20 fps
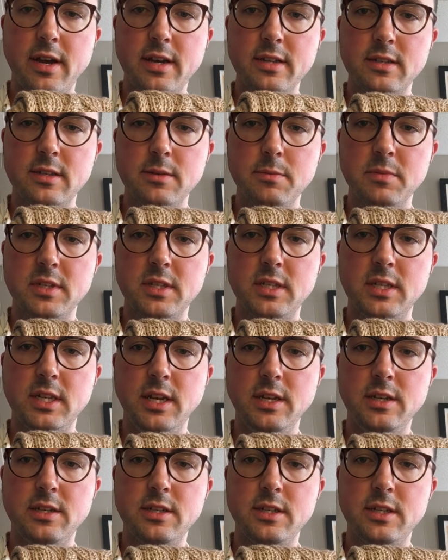has some
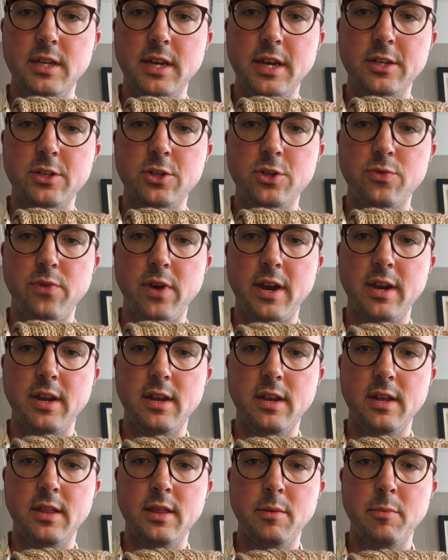seed stitch right
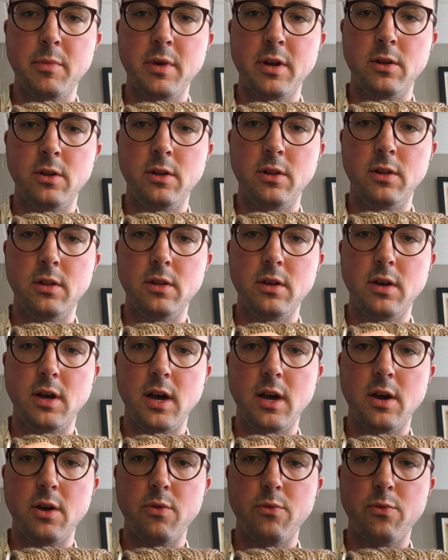in the middle
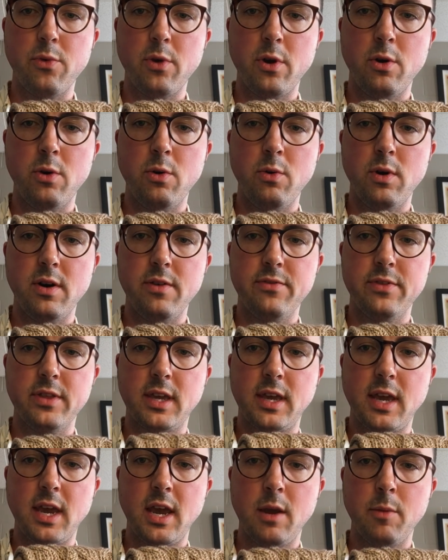row of the
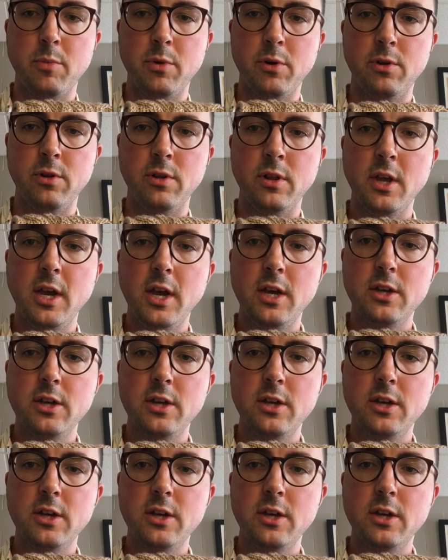cable.